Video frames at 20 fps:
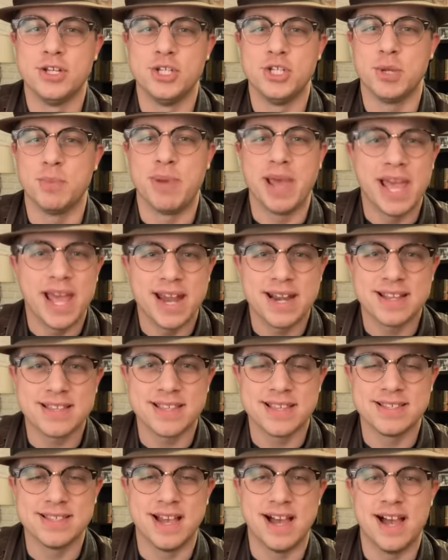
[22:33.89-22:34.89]
Japan
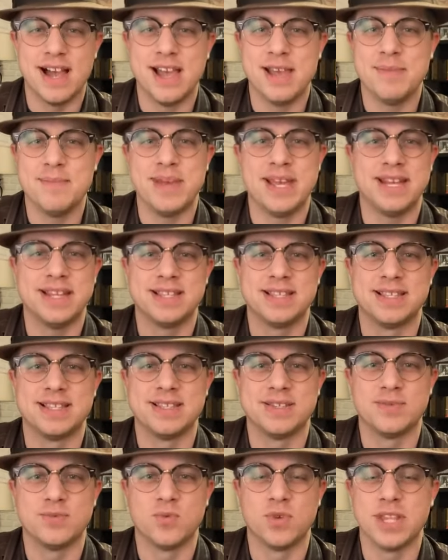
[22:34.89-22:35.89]
at the time and
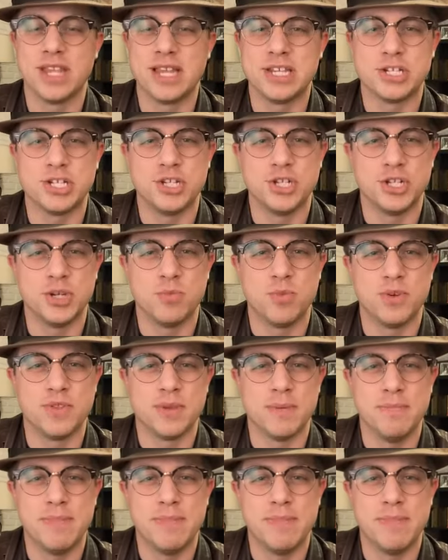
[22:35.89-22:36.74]
its relationship with